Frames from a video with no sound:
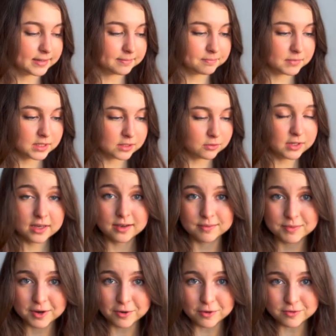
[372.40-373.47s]
So yeah,
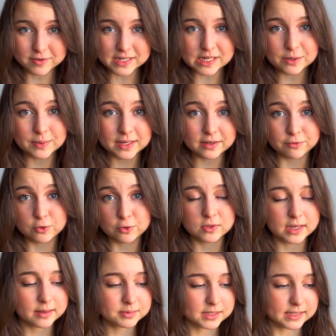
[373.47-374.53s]
there are already quite a few
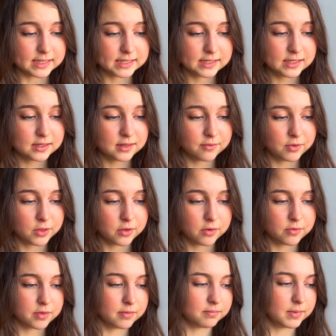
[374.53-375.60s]
DApps listed, even
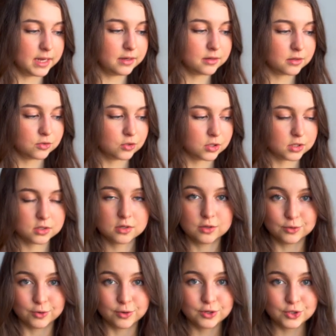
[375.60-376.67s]
though they may not just
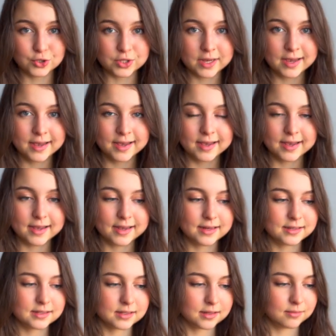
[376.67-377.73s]
launched.
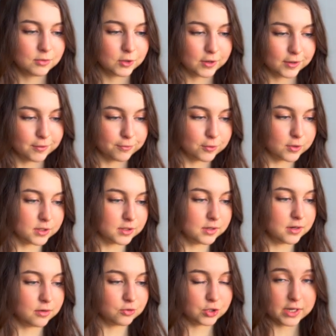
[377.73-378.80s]
And you can of course
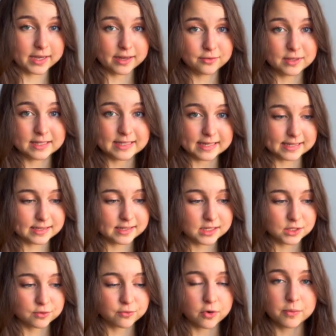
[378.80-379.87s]
go check out the
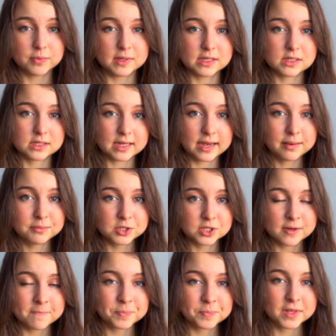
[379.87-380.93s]
testnets from these
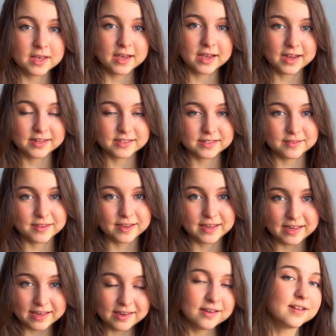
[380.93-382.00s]
DApps. And the
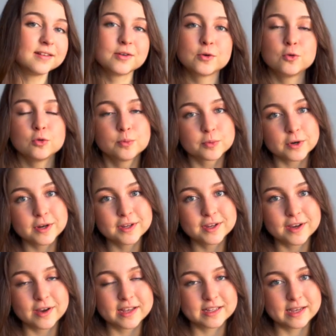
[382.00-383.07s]
key cool
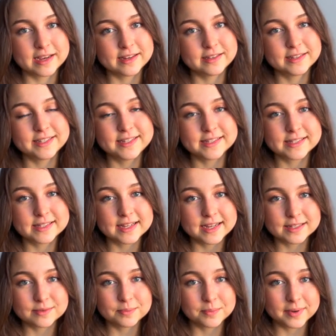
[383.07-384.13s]
perk again is
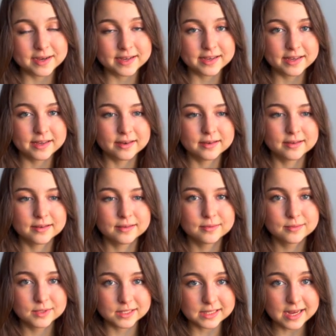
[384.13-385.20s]
that by
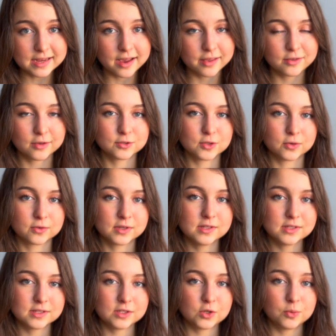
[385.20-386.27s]
staking your
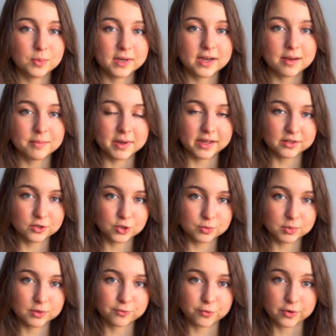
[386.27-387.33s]
tokens, you become
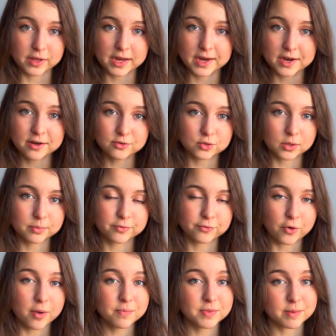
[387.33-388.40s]
eligible for the airdrop
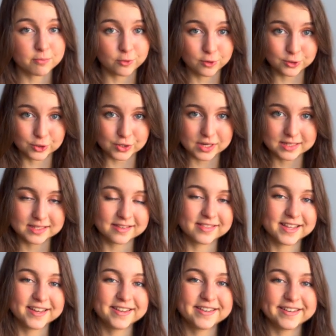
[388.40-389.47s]
from the projects
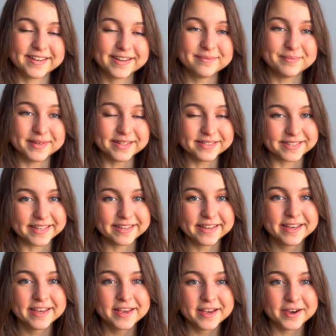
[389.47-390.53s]
that are building
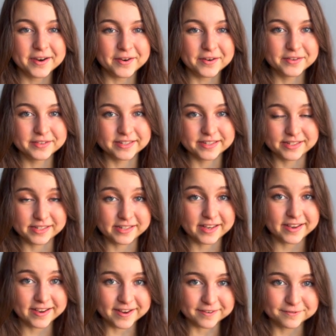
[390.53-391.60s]
on
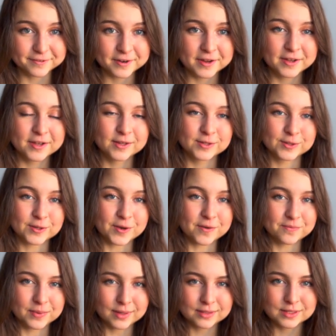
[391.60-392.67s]
ZKF.
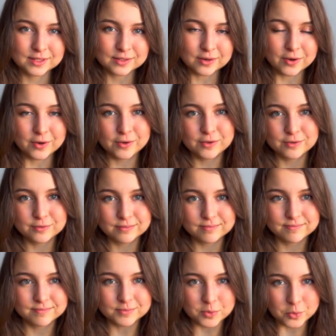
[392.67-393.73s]
So that's all
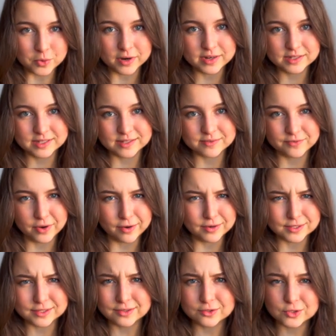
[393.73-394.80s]
works very
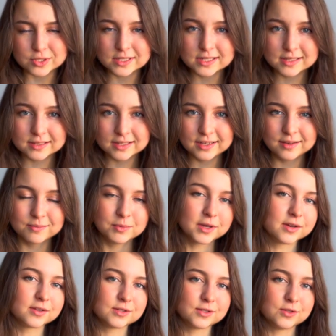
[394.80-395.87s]
synergistically
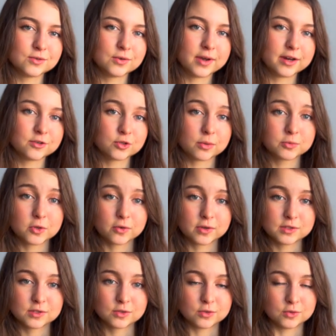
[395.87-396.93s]
because you airdrop
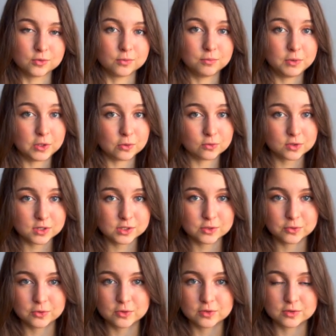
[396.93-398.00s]
tokens to users
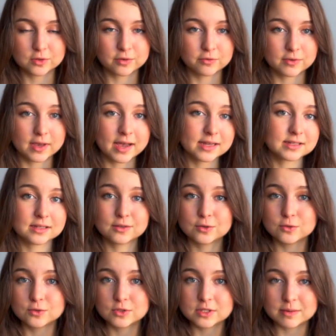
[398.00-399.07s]
who use a lot of gas and
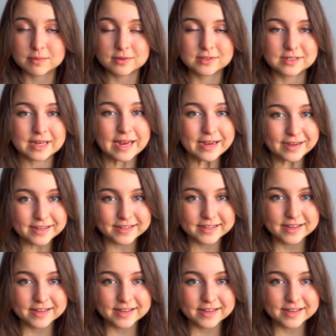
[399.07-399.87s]
who stake